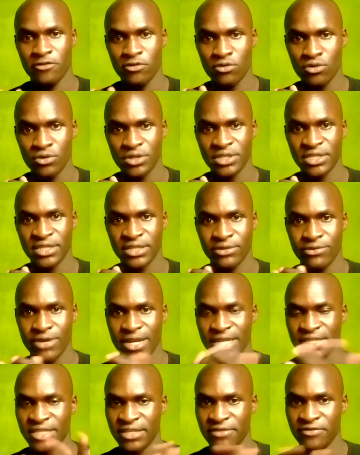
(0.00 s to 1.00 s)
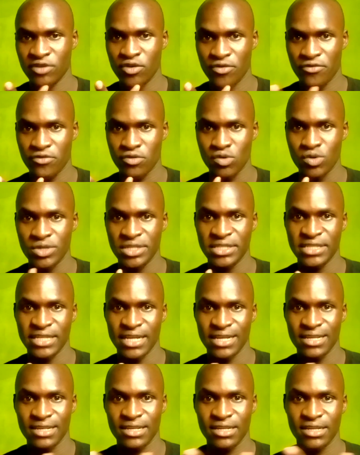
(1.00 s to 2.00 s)
fluids like physical fluids
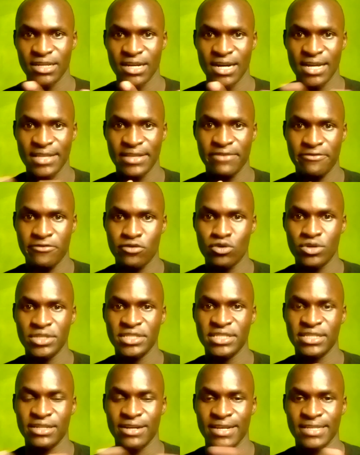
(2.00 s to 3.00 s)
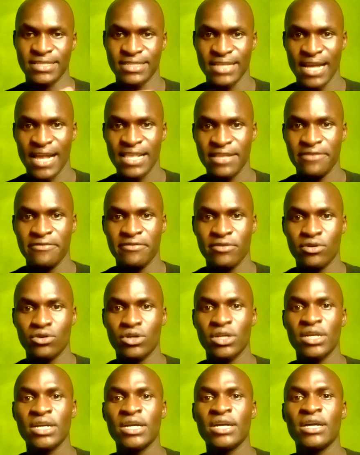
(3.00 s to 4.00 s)
and the other fluids like saliva,
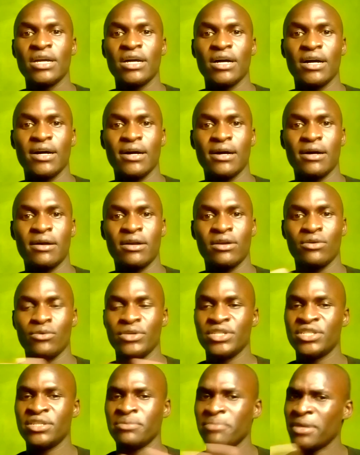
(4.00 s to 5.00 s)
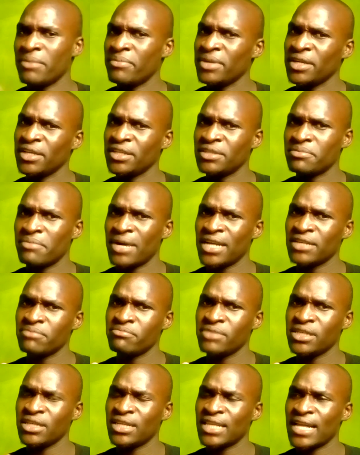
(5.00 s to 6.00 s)
which maybe it
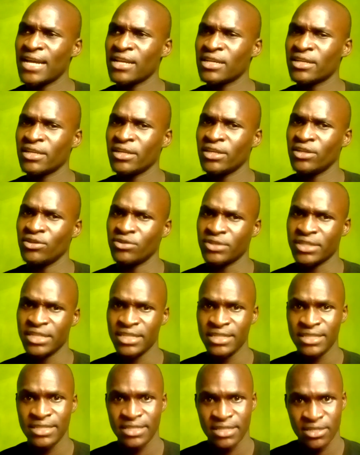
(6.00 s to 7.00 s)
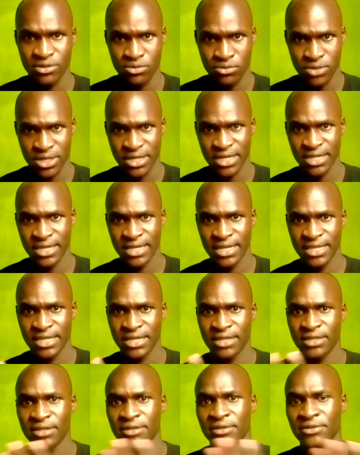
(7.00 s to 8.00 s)
might be like kissing one
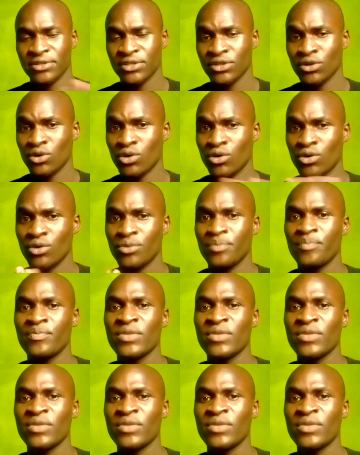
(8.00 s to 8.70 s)
another. So